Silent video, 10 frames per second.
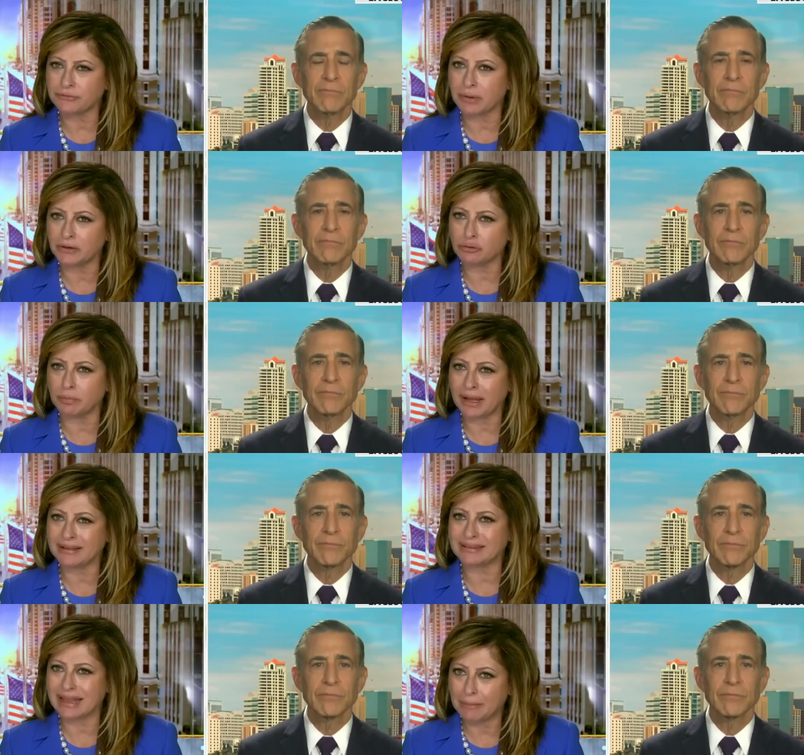Speaker 1: from Hunter
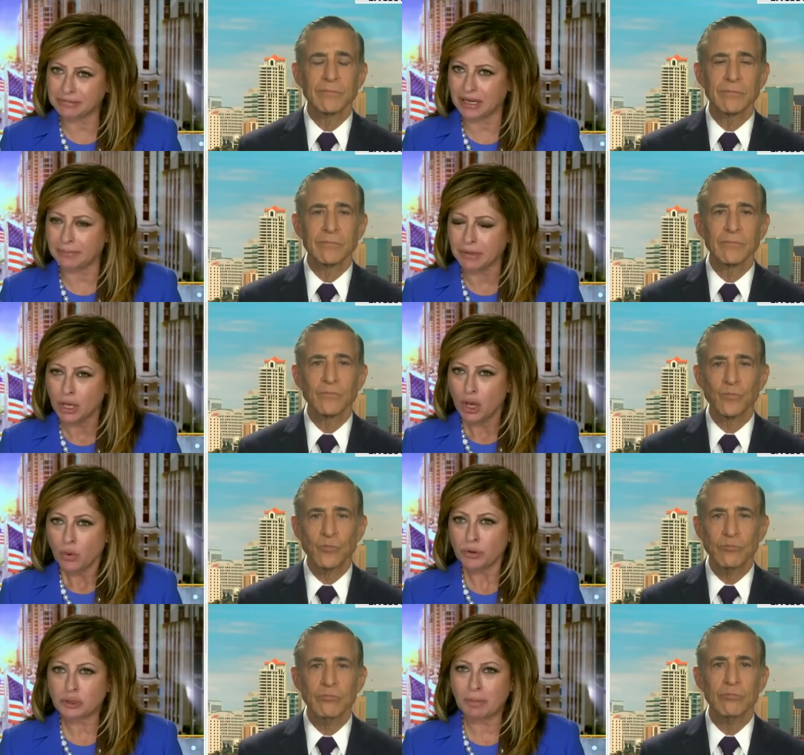Biden's laptop,
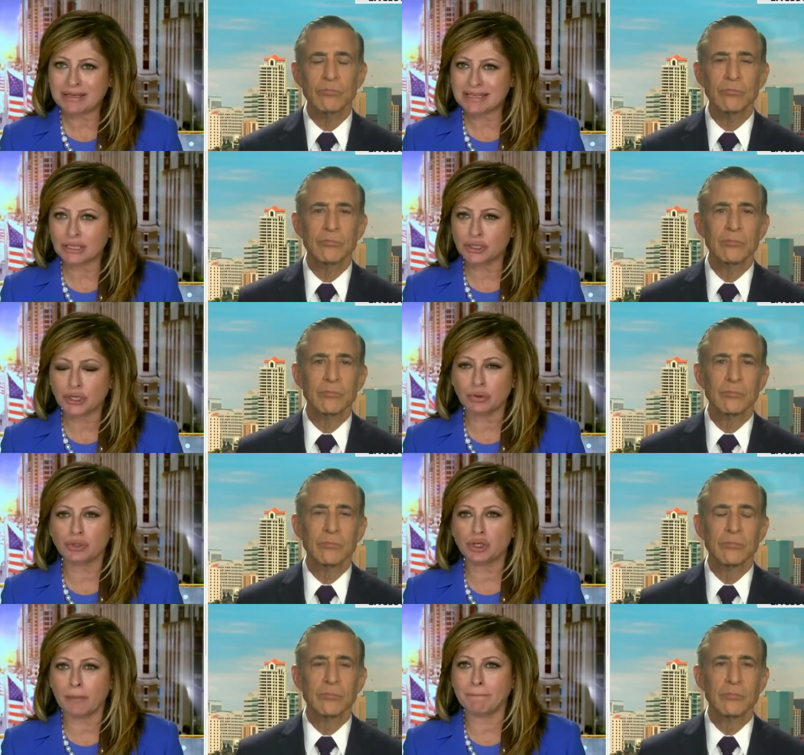which basically
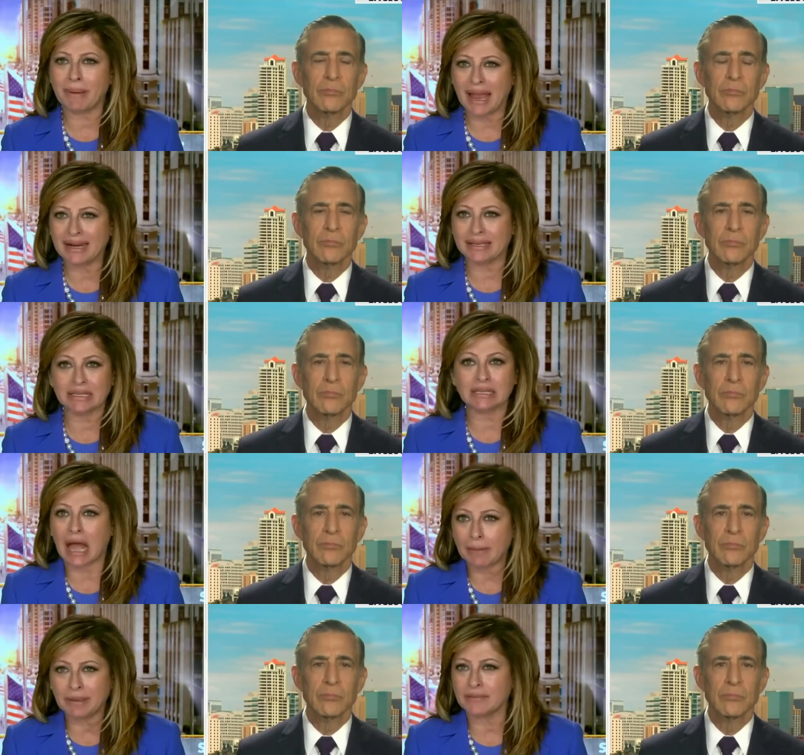showed Jim Biden
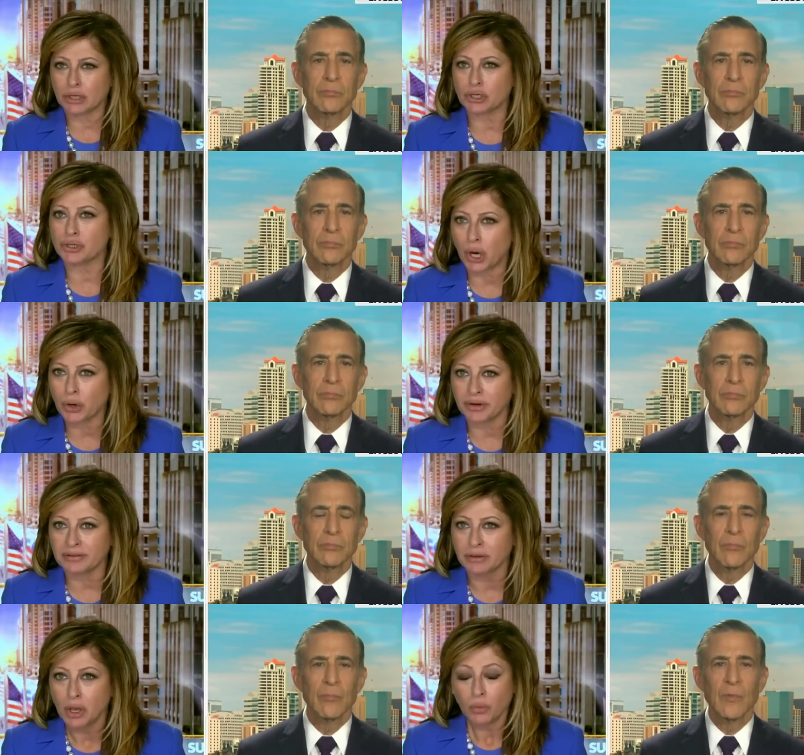lobbying the
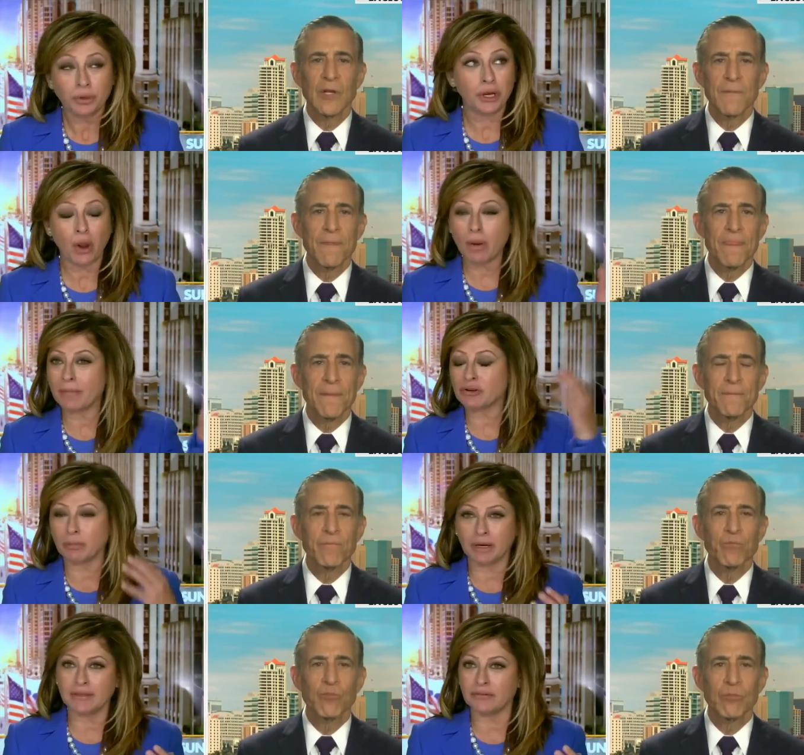Qataris. We know how
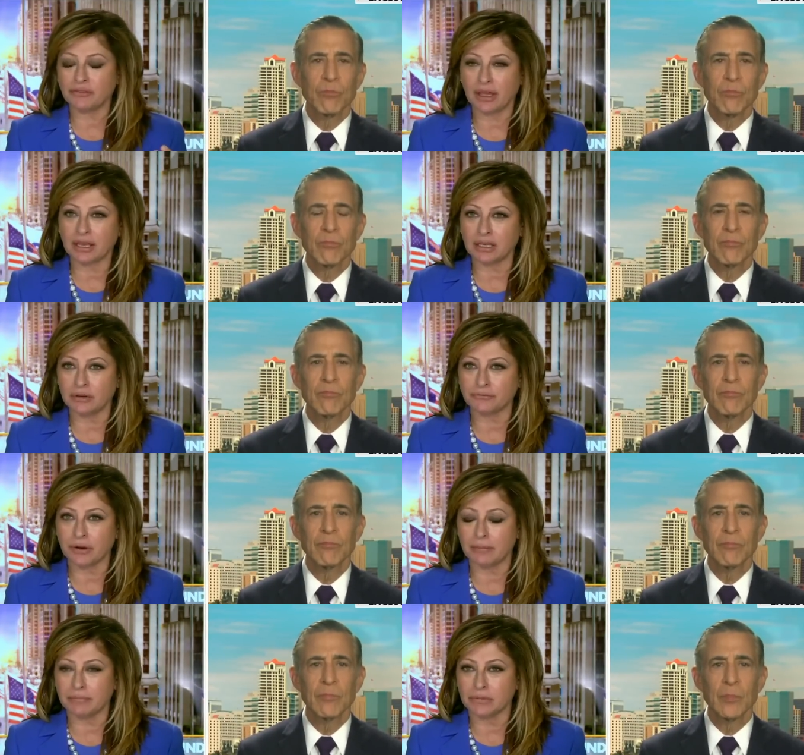much money they've taken in
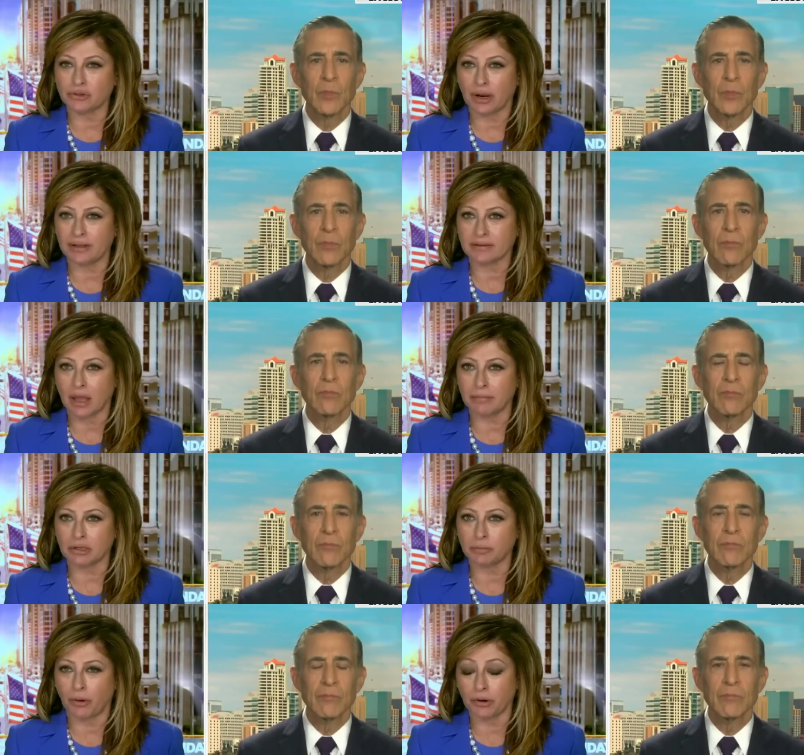from the Chinese
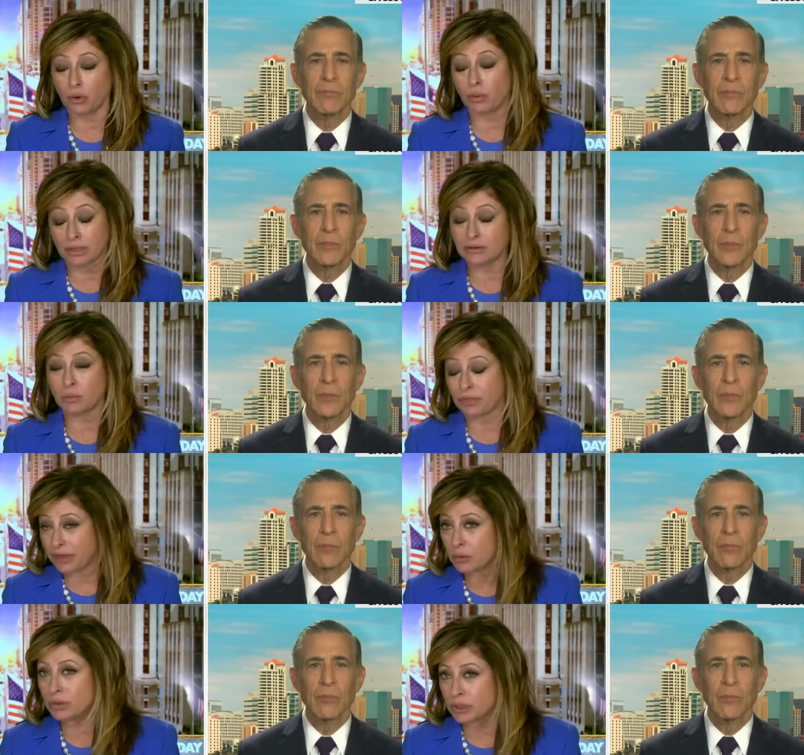Communist Party, or at least we
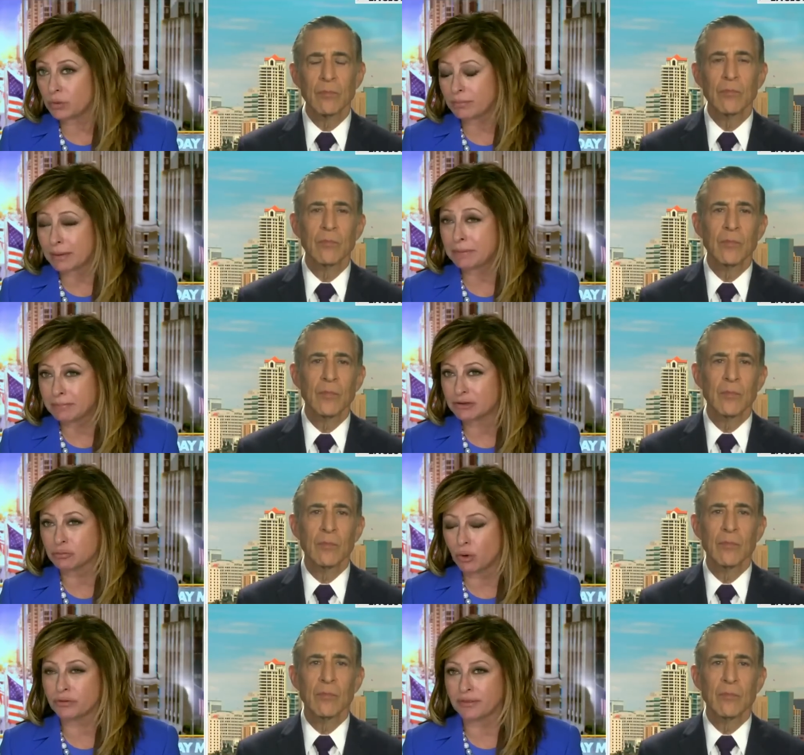think we do. It might be
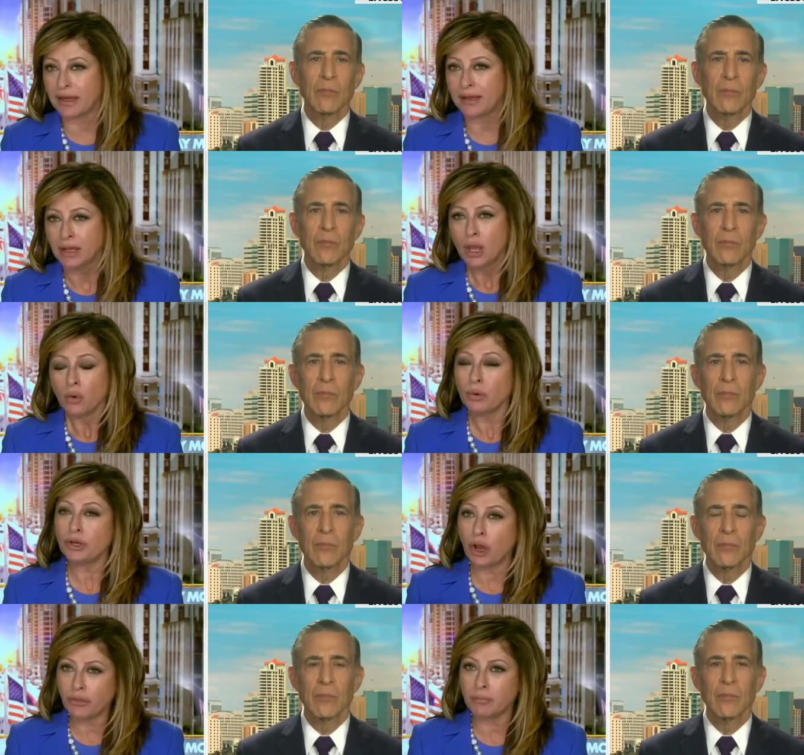much more than that.
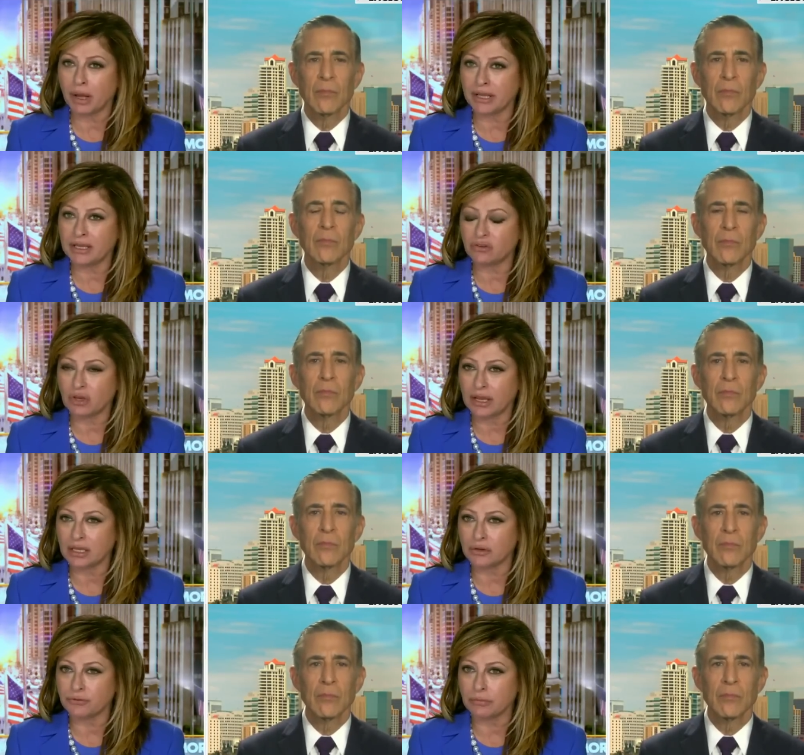We know the money he's
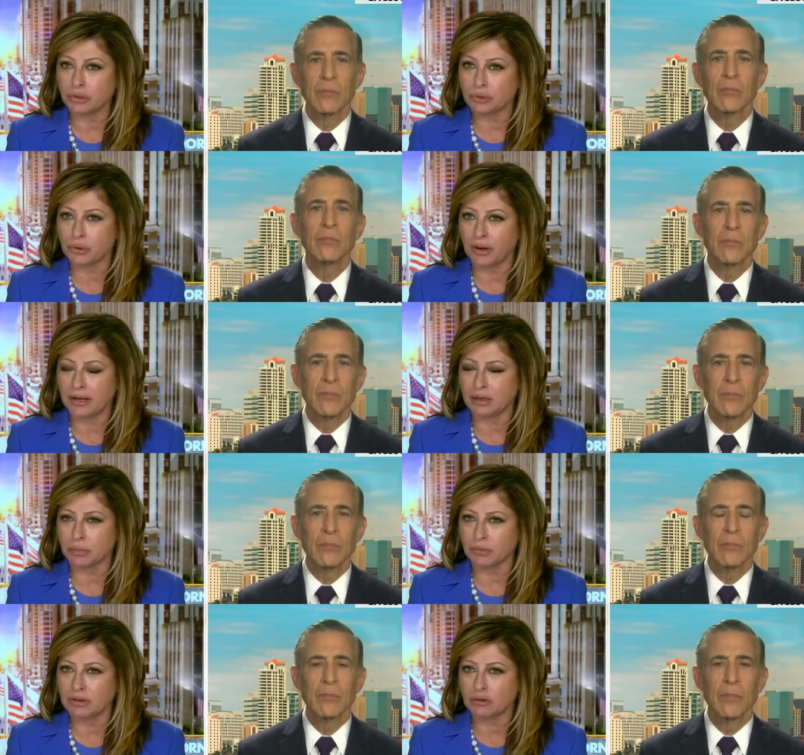taken in from Ukraine
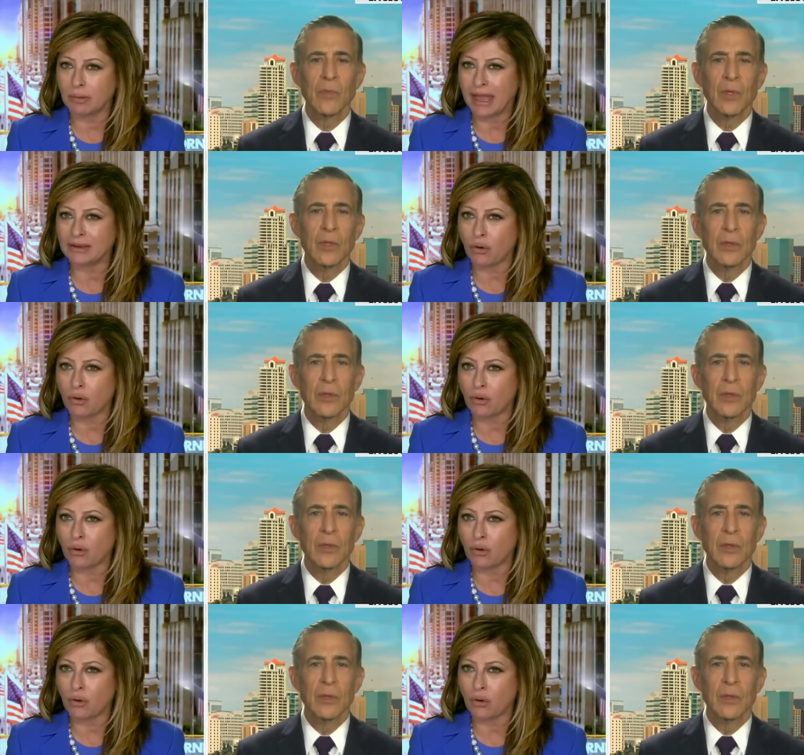and Burisma and